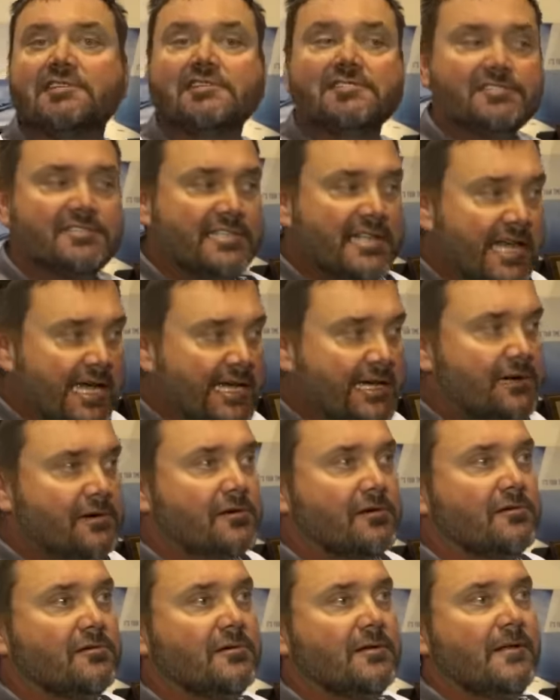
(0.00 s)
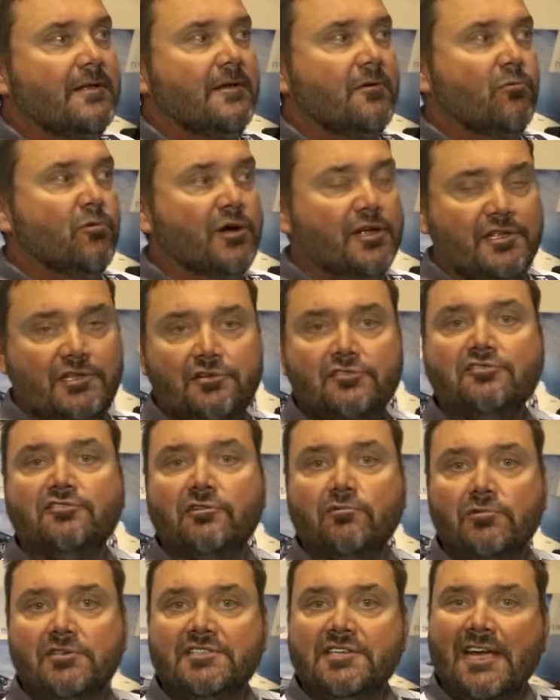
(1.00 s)
is now what used
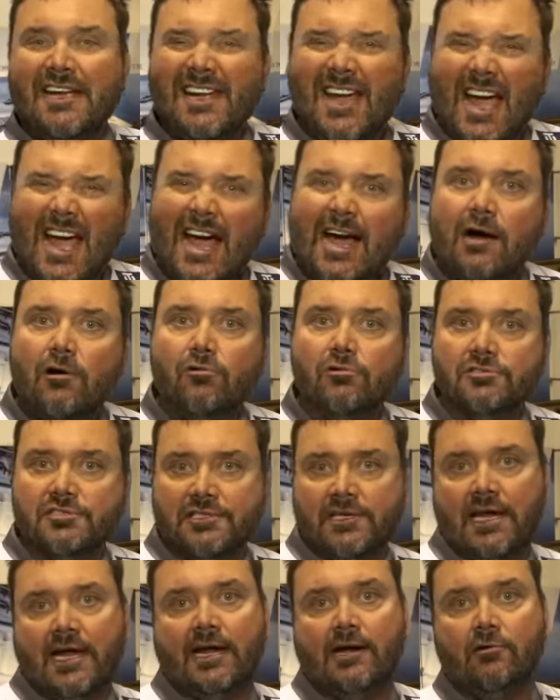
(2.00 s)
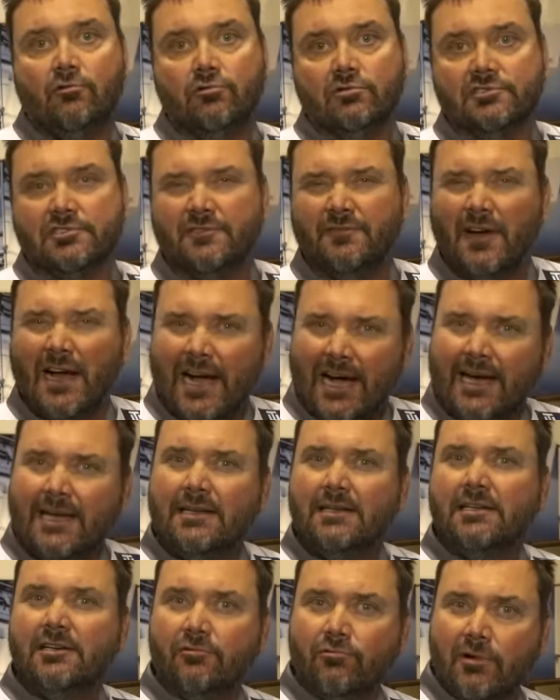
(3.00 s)
to would take hours and hours of
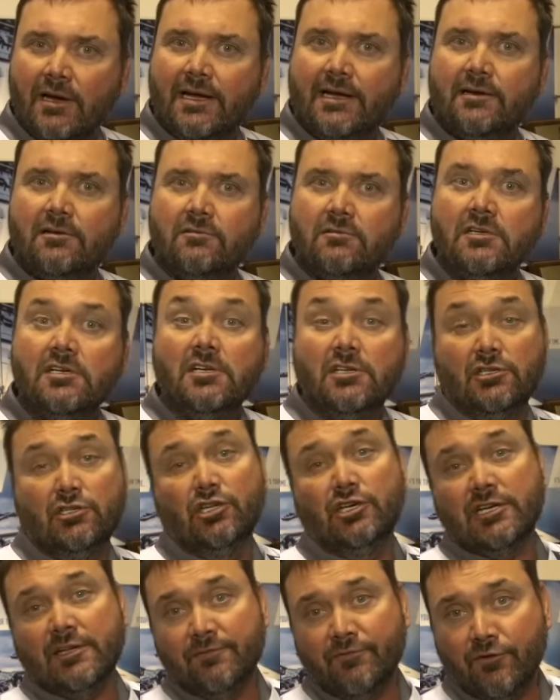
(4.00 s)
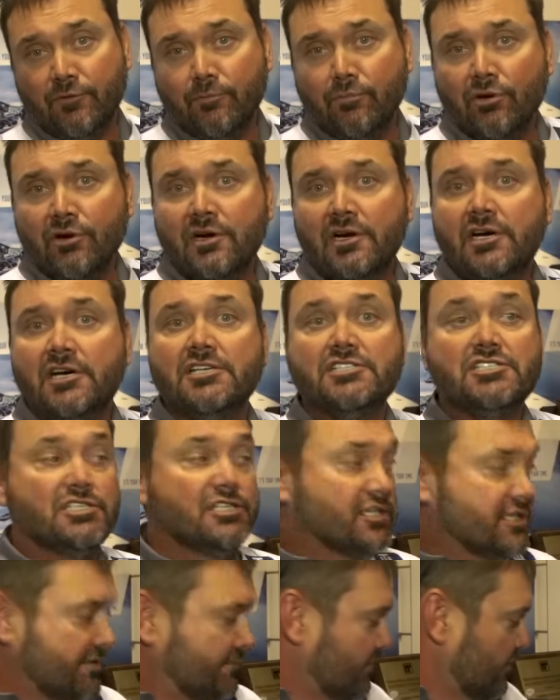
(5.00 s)
idling around, looking for brush,
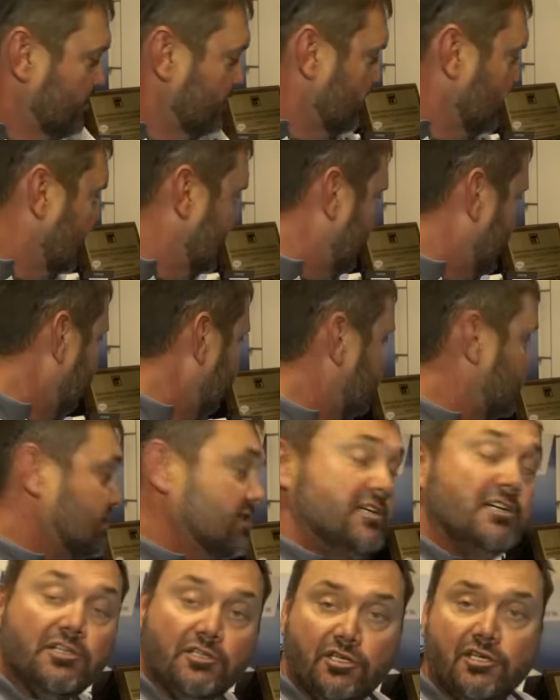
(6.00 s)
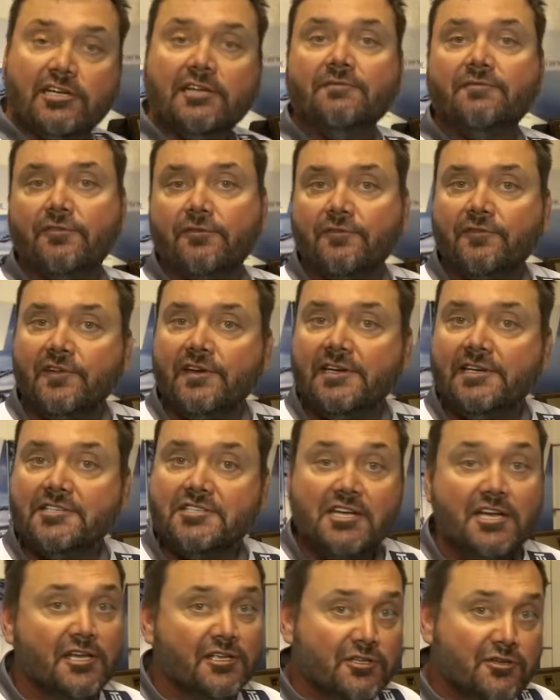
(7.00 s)
looking for grass, looking for
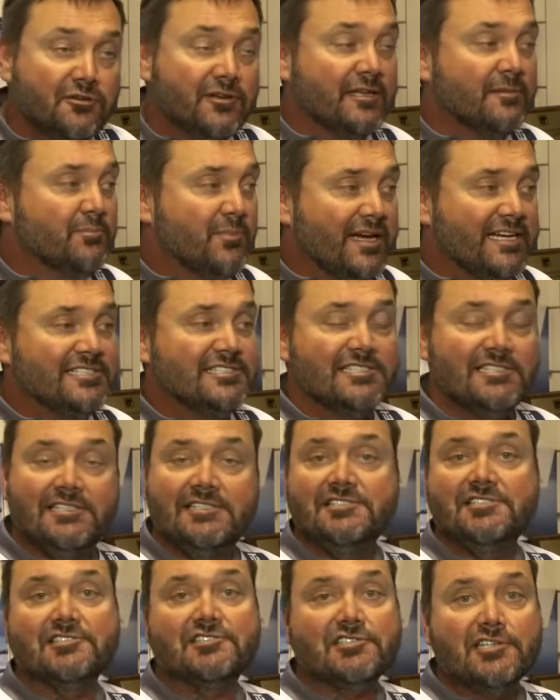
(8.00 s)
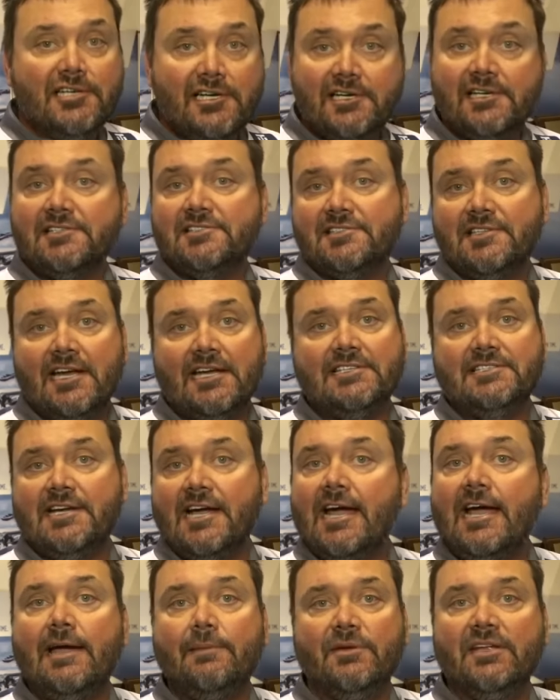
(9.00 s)
fish, you can basically, it just cuts that
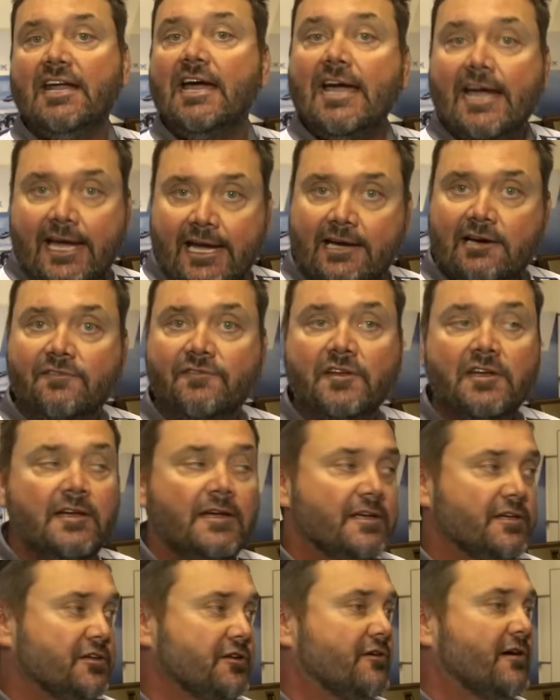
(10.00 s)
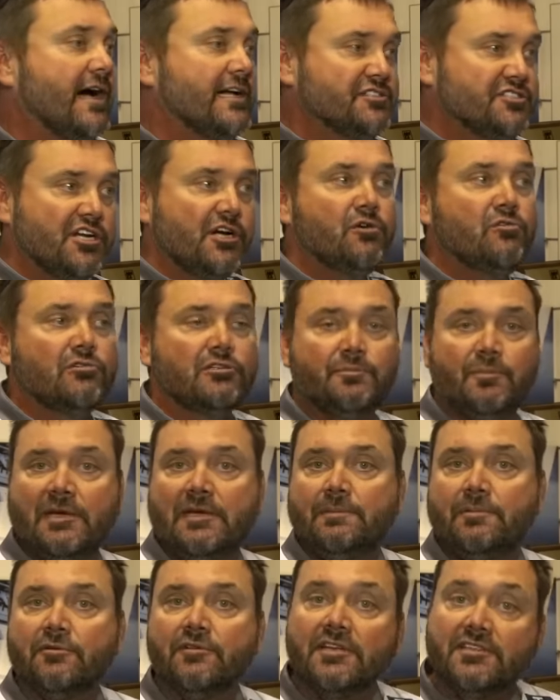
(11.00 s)
time in half. You know, I joke with
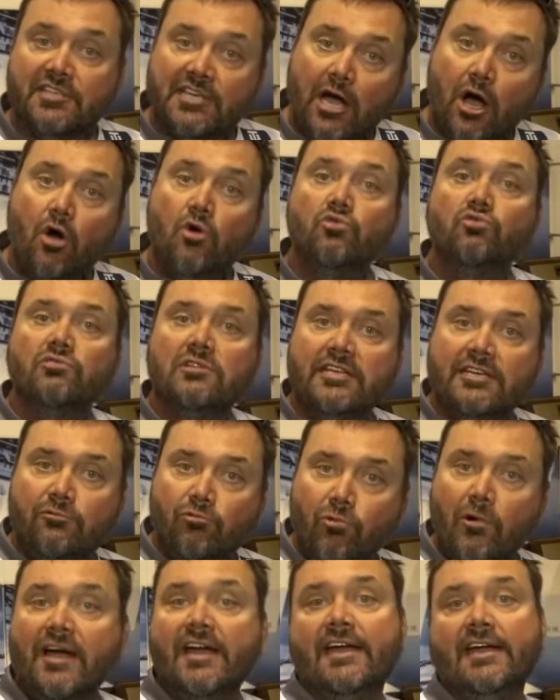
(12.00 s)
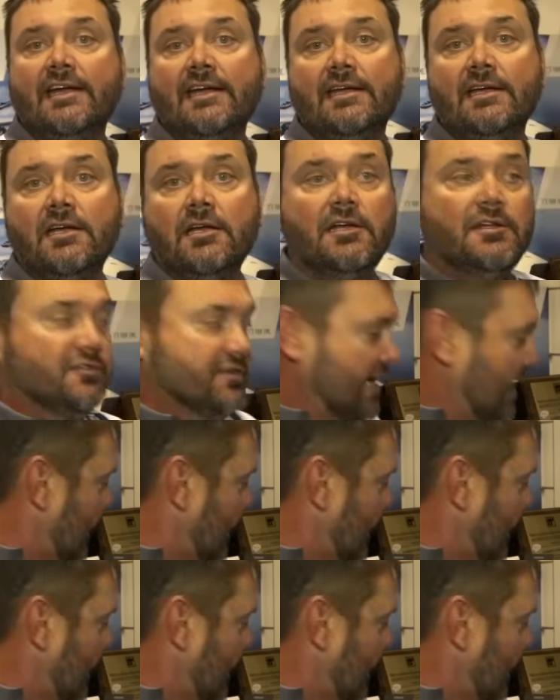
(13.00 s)
people that the only way to